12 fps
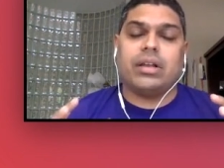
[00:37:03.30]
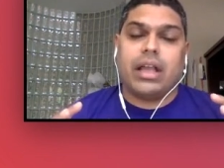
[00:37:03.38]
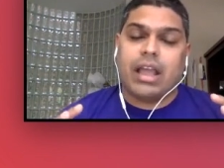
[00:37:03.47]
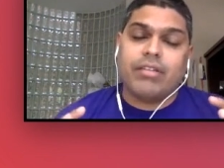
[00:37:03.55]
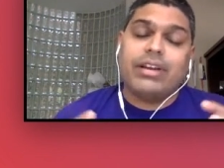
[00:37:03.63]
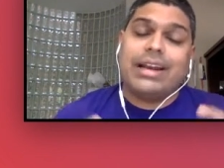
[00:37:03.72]

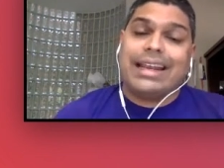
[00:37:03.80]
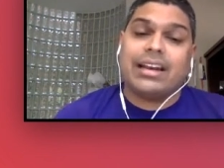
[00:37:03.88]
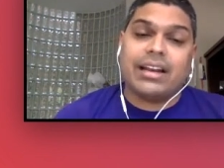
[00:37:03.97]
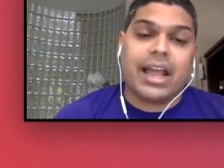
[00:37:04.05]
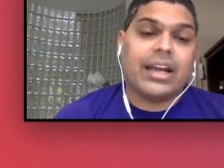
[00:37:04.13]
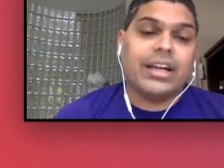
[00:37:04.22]
heavily
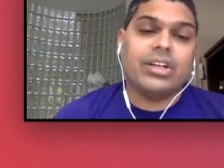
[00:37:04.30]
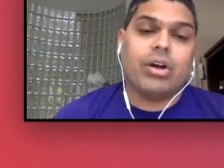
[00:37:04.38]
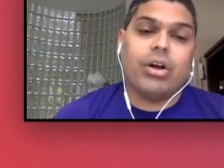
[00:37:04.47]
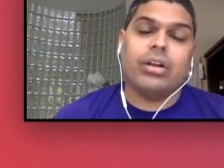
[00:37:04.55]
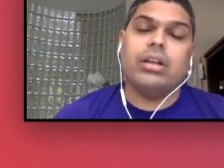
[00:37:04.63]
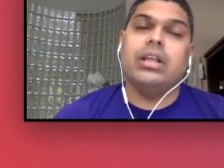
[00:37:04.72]
reliant
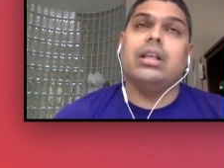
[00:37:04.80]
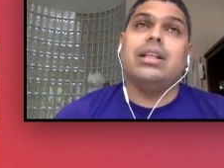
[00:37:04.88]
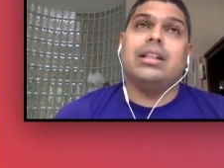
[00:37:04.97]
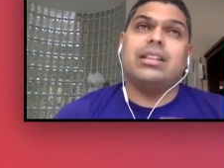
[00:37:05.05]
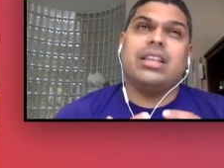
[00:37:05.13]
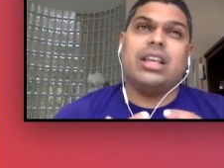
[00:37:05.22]
on
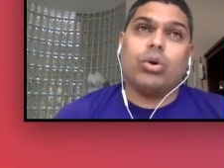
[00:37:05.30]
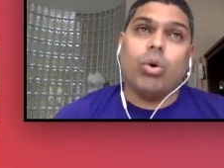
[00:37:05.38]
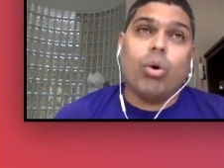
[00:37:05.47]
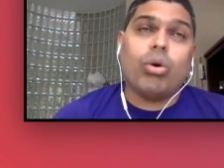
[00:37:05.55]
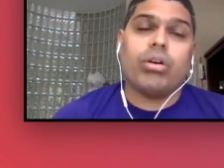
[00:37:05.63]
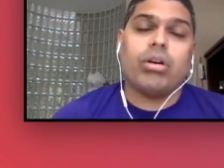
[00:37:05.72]
the
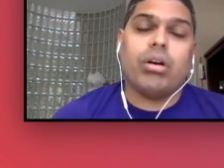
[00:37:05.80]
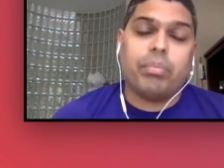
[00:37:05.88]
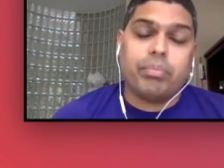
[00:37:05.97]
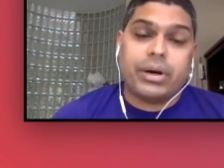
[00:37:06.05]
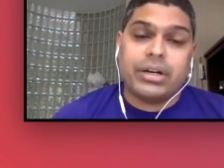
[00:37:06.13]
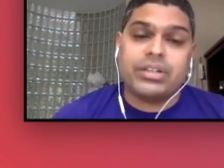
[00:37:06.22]
core
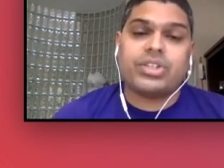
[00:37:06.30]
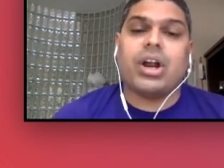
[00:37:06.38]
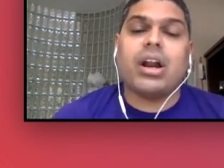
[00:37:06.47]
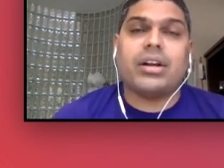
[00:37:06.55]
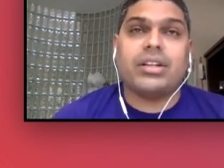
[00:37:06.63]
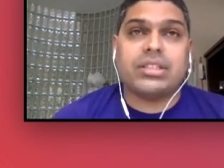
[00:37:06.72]
per
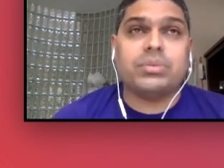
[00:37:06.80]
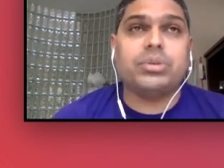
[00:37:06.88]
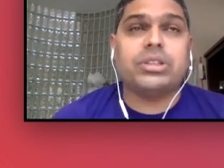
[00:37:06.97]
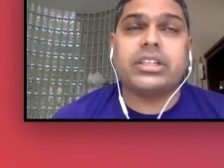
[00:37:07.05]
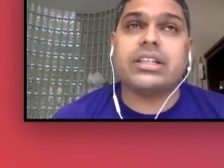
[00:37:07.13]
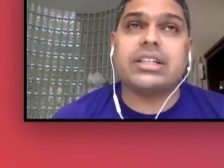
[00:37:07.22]
shard
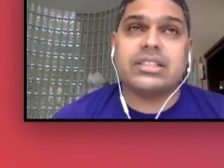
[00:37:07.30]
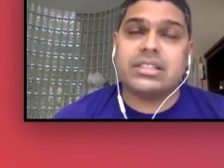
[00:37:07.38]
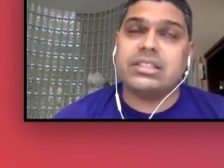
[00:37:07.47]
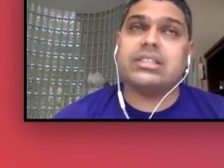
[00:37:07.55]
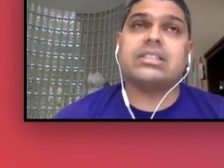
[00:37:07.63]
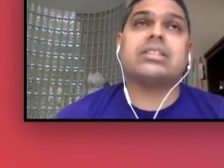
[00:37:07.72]
distributed
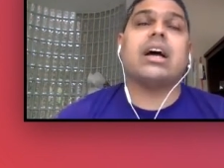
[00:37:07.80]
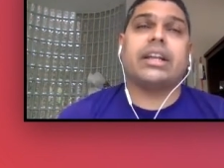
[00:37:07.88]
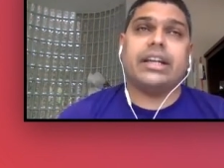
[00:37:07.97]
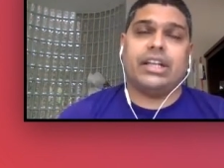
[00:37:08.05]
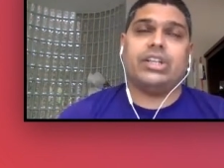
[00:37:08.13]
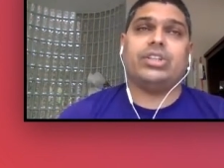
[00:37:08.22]
consensus
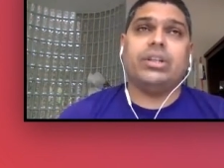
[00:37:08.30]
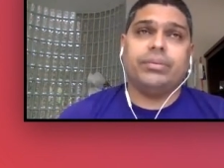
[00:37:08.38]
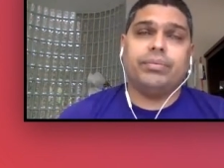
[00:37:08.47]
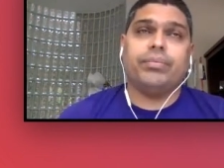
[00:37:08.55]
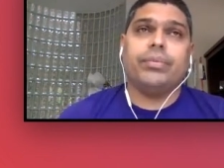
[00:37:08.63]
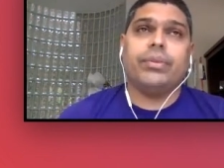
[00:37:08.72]
architecture
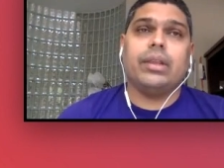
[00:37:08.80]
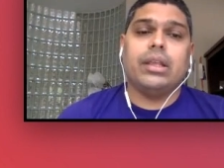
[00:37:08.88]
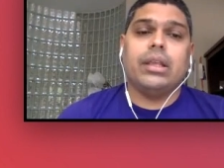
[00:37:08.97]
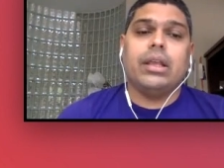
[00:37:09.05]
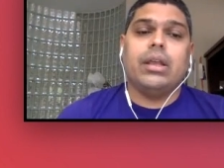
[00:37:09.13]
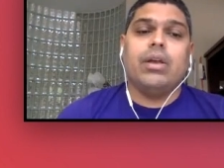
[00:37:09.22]

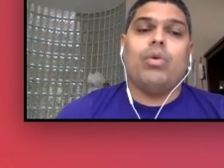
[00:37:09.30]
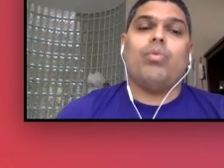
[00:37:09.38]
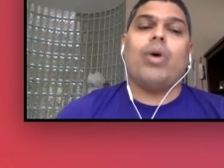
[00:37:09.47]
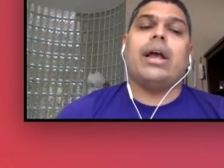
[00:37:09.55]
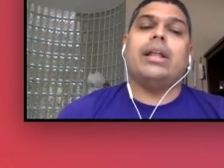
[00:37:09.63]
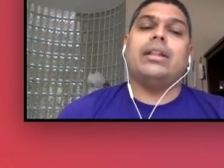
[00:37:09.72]

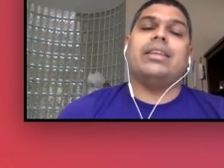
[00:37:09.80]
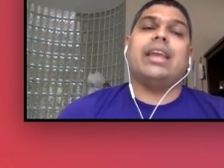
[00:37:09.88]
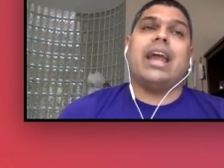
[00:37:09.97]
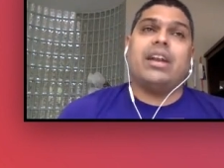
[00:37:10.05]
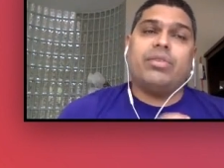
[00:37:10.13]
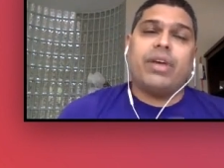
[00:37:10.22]
while the
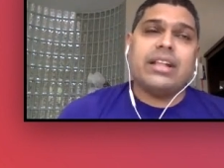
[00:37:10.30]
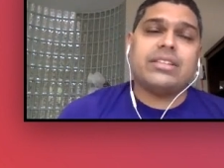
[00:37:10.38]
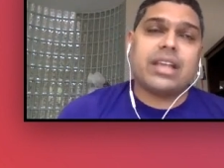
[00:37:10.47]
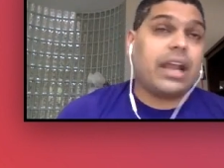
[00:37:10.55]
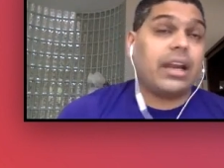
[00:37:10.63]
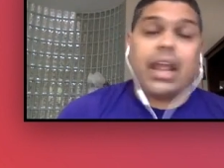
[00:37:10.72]

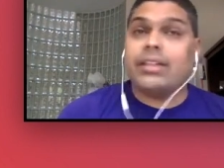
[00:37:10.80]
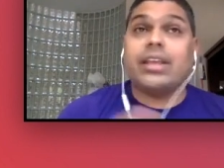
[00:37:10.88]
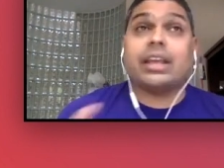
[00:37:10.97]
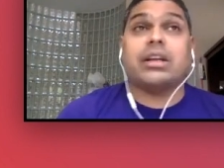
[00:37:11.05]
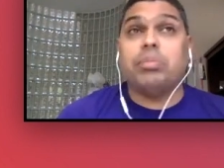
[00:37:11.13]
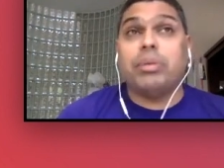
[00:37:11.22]
advanced and, and they
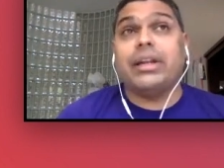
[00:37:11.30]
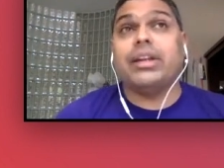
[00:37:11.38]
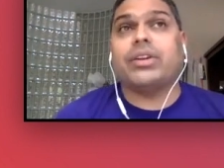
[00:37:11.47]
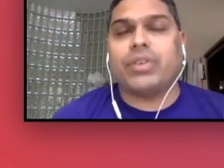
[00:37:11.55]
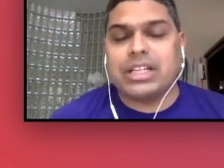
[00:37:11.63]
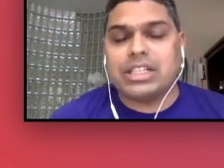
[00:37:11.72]
are
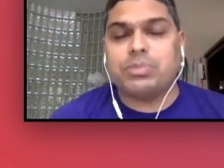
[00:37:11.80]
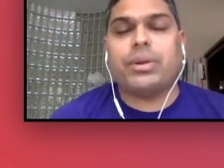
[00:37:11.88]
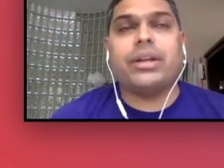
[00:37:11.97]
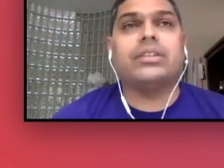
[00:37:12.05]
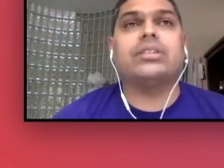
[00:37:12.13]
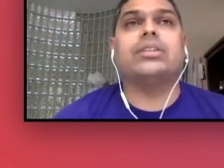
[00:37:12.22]
completely
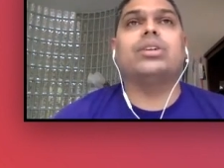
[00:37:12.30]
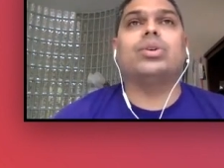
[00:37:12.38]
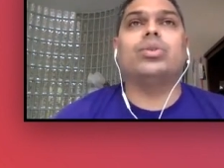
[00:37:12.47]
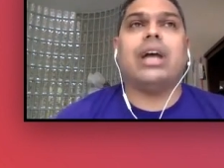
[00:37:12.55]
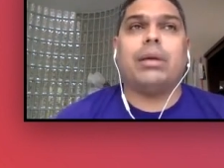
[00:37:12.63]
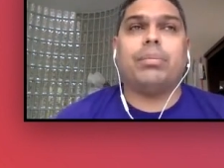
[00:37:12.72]
transparent
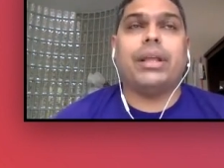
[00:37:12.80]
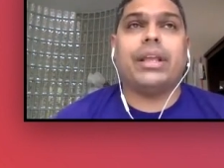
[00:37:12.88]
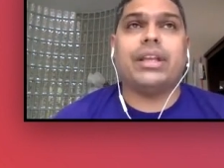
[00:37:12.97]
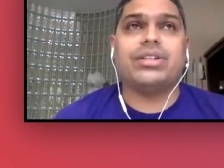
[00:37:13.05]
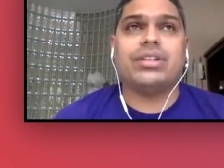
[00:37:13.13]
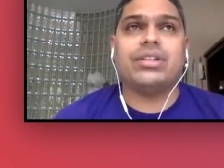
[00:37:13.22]
to the
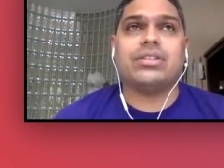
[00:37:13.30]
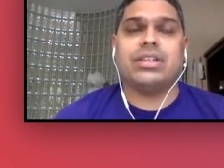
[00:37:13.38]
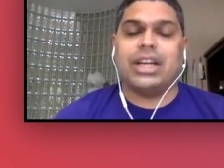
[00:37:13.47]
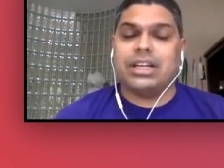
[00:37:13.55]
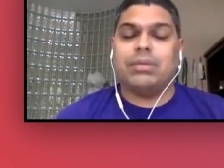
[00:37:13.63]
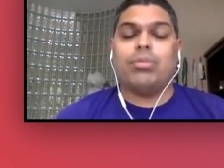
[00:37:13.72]
application's
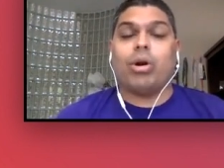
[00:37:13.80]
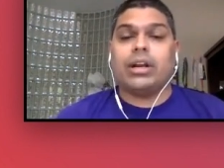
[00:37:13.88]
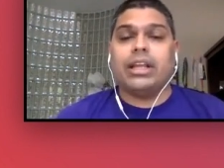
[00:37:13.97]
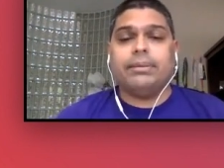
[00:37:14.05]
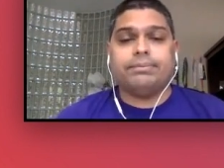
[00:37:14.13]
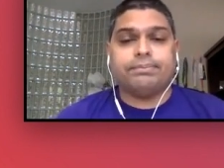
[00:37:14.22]
data
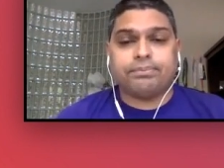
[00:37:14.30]
modeling